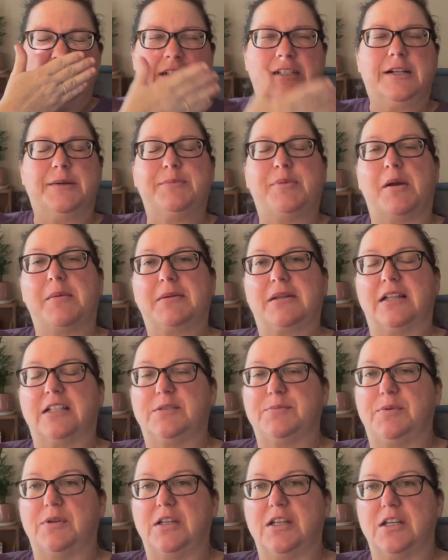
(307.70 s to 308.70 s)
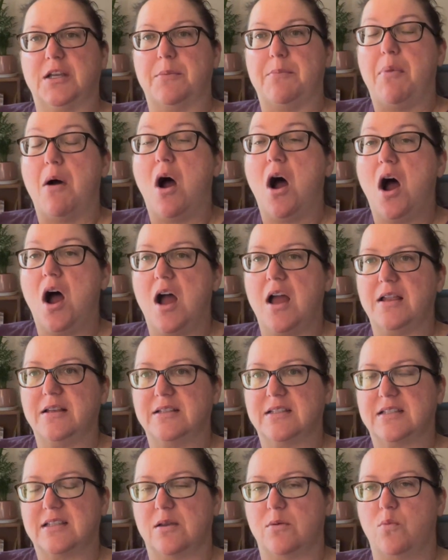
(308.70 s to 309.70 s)
I'm probably gonna have to put it in a pot
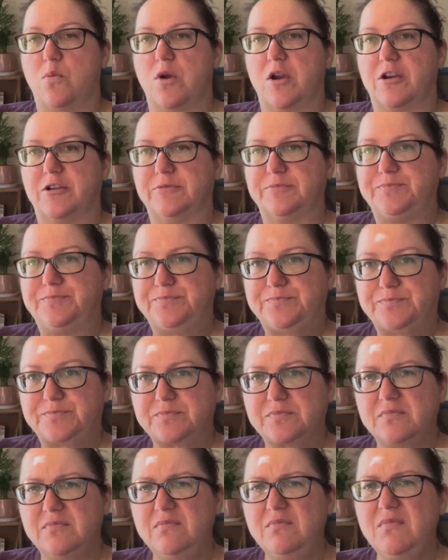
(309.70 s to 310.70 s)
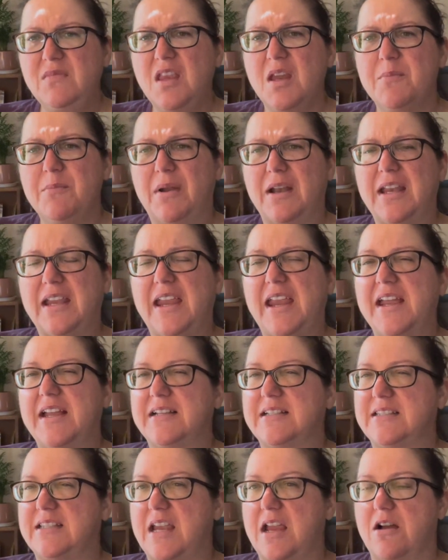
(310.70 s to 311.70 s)
somewhere, but it
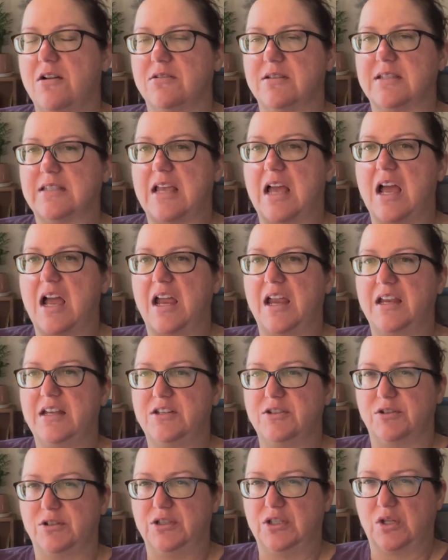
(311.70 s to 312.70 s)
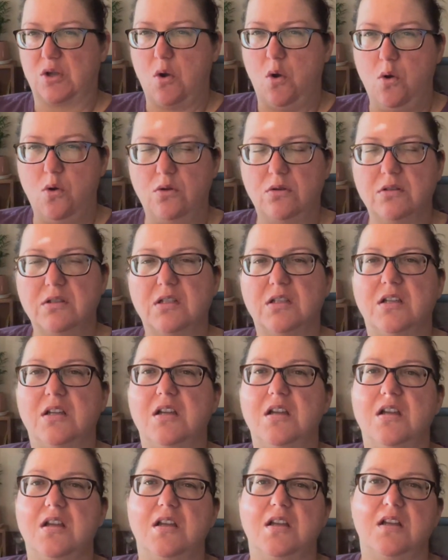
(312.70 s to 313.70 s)
can't stay outside during the cold.
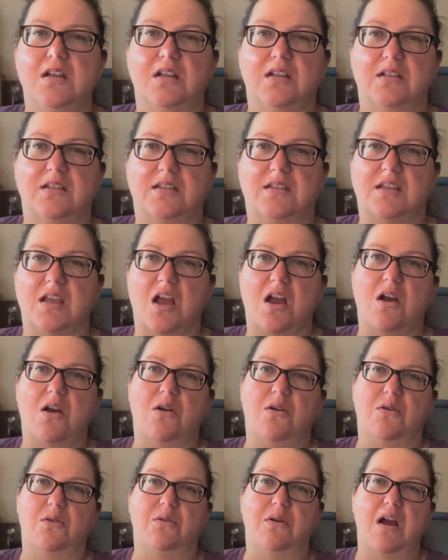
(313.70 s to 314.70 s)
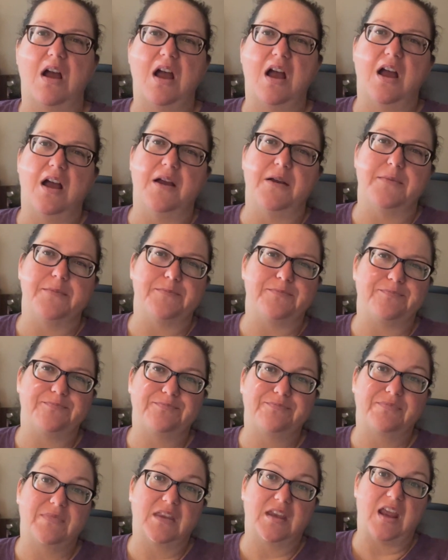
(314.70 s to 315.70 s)
So,
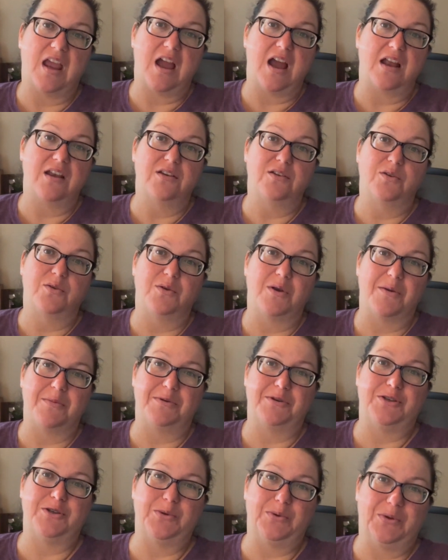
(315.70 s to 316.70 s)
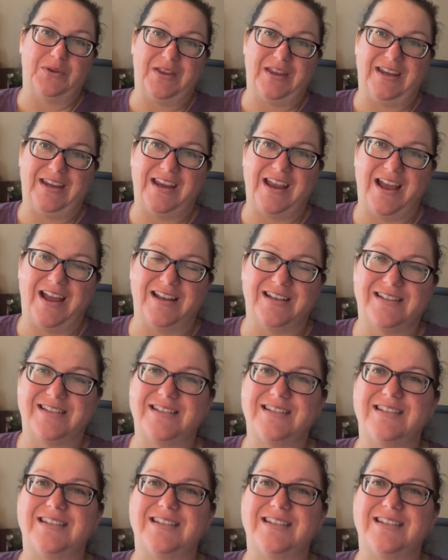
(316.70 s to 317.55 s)
yeah, I don't know what to do with it yet.